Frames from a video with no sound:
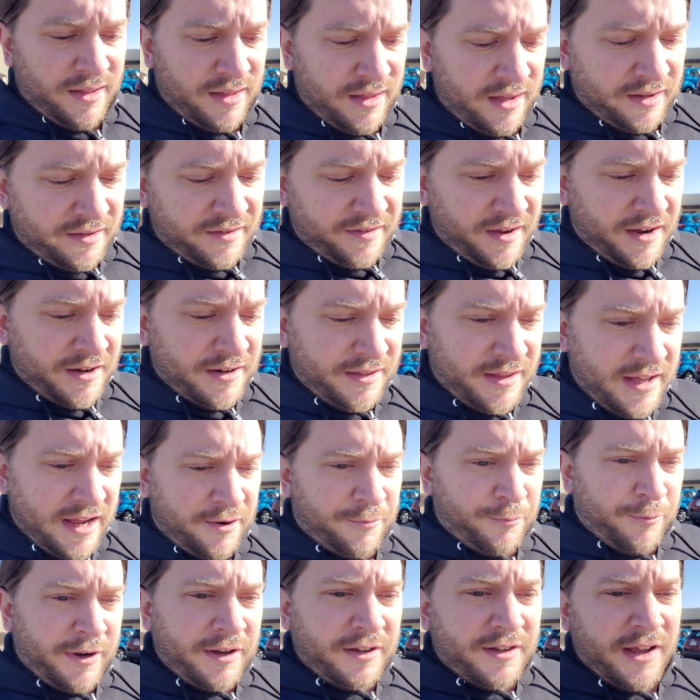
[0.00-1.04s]
that's the end of
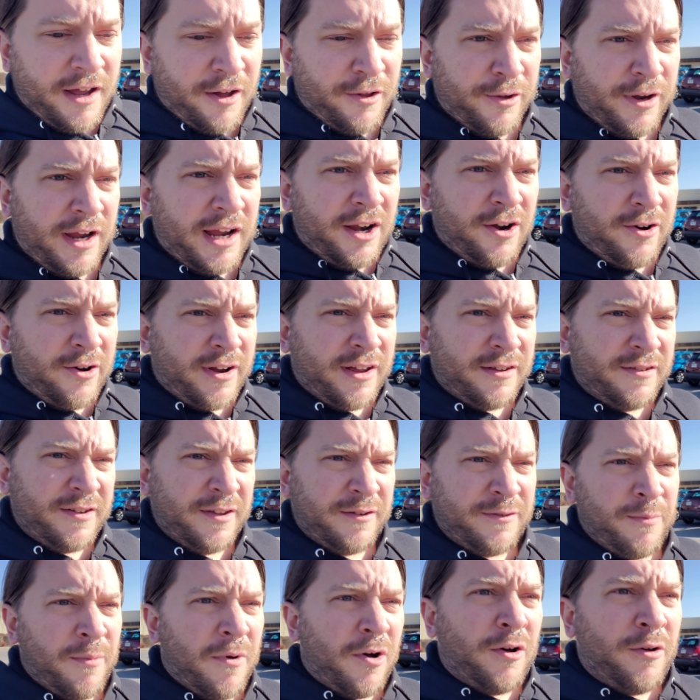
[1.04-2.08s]
that retailer here as
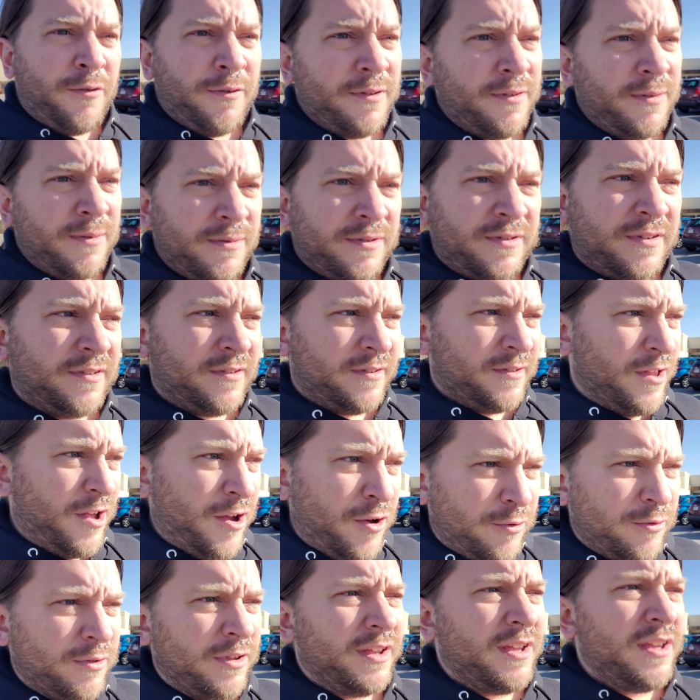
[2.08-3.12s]
this mall
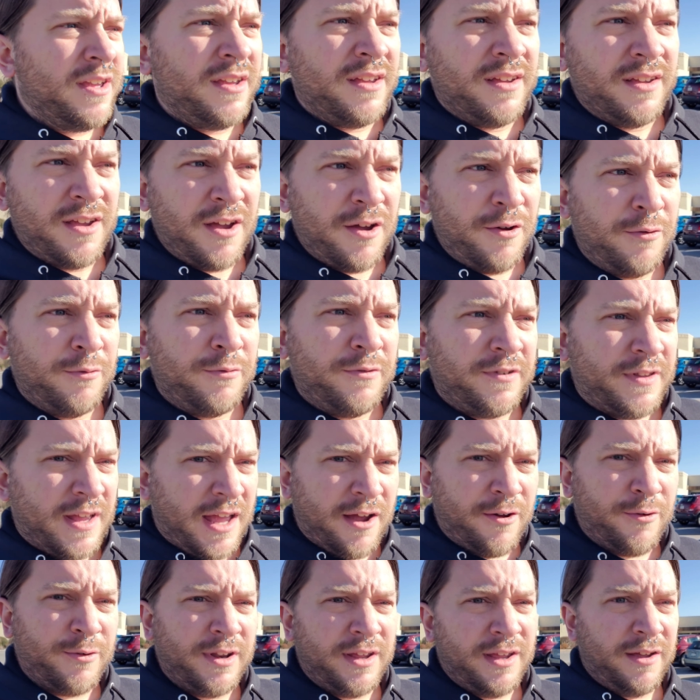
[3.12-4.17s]
slowly goes
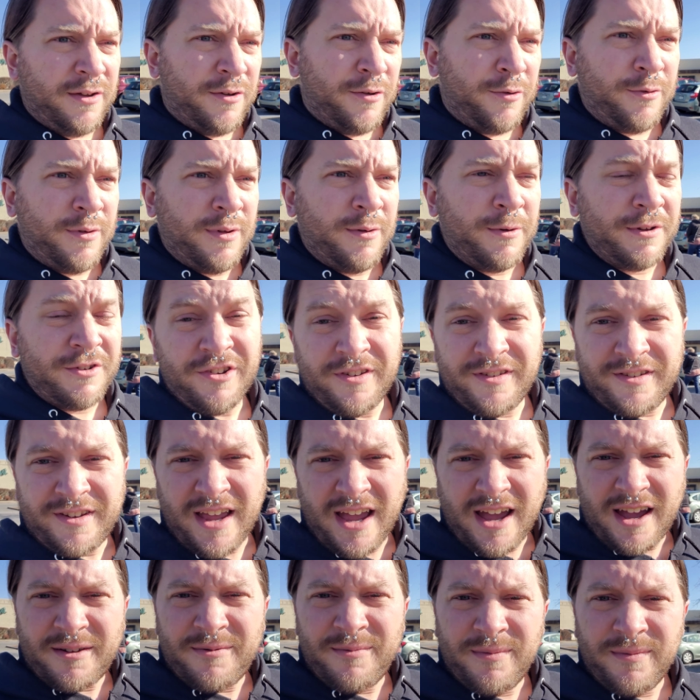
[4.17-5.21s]
downhill, which is
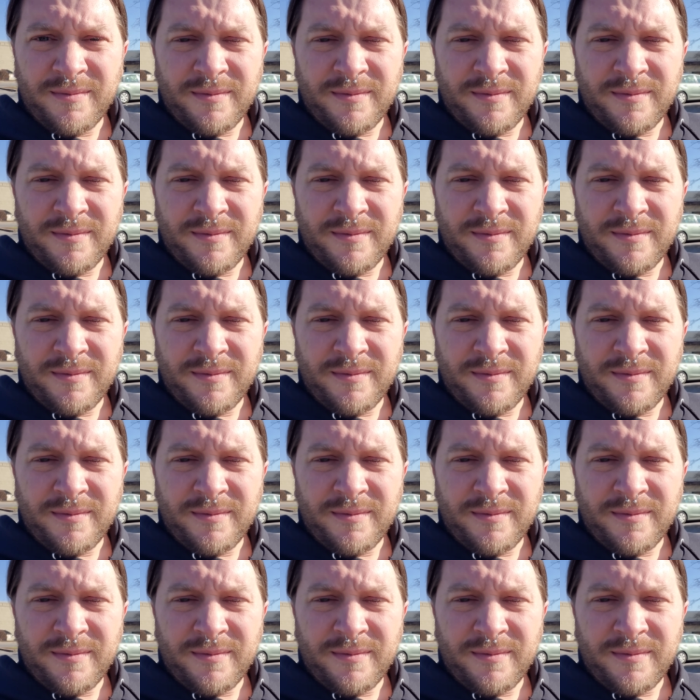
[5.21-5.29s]
sad,